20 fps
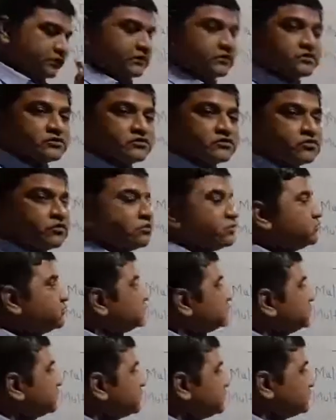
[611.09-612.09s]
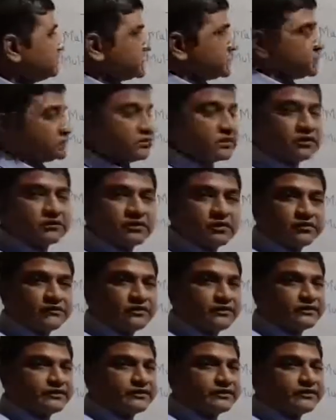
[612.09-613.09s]
So the number is a multiple of
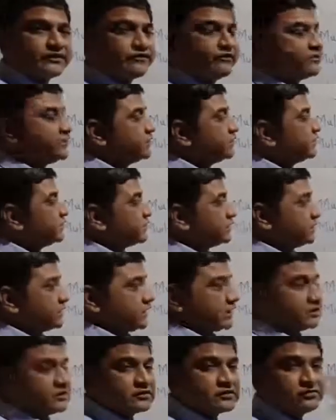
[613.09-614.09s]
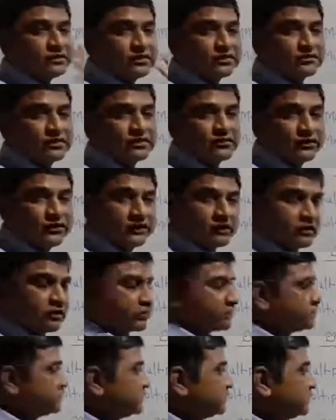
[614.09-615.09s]
itself. Largest multiple we
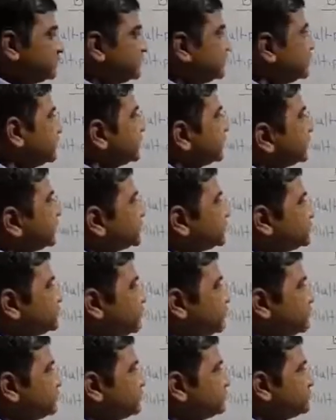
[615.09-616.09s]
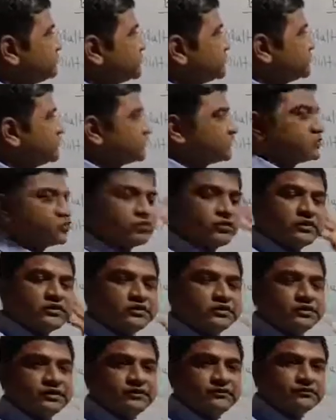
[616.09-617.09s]
cannot say. Smallest multiple 2 and
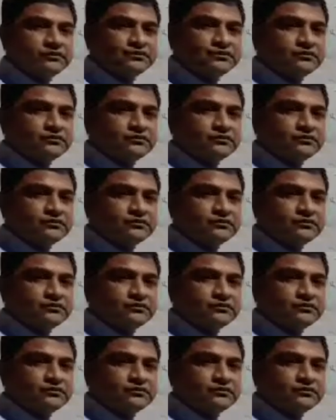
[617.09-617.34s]
3.